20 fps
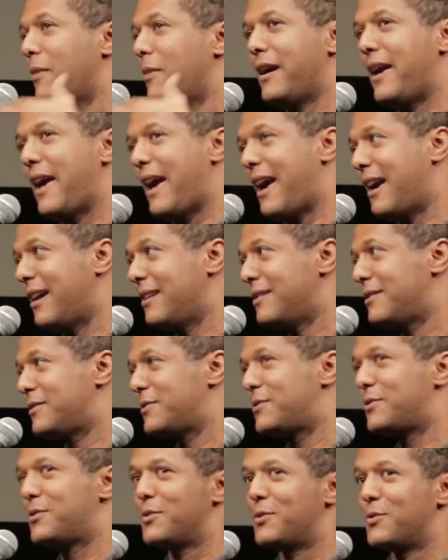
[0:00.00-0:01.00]

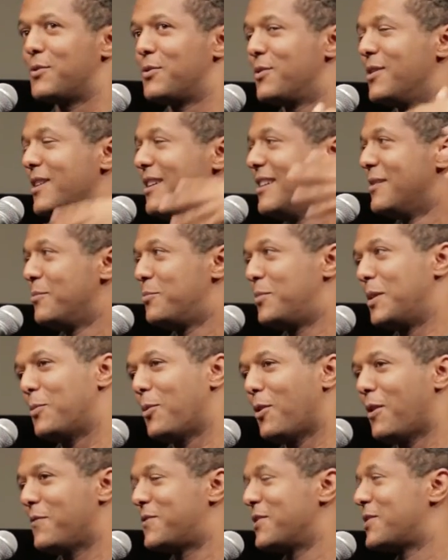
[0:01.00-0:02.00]
aunt to people
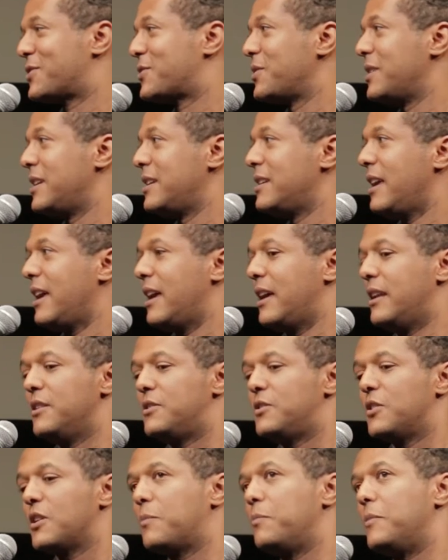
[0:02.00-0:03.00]
off the street, and it
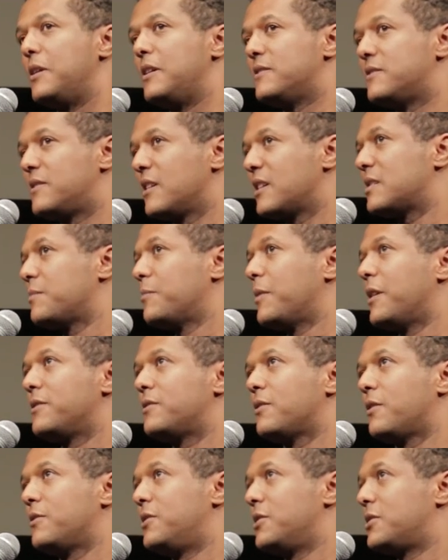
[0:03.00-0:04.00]
took me 6 months
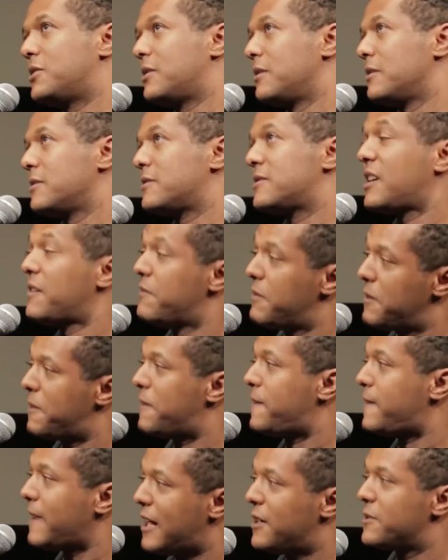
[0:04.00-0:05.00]
audition
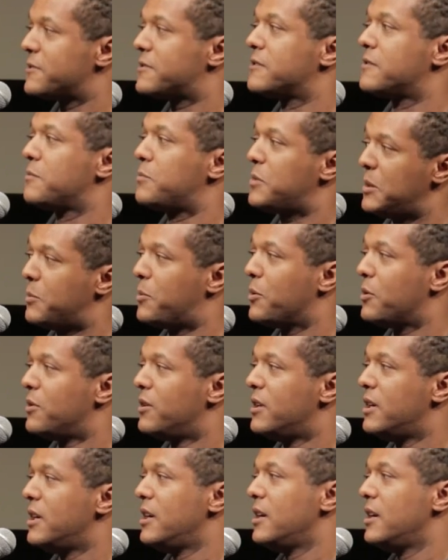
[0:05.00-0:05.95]
7,000 people,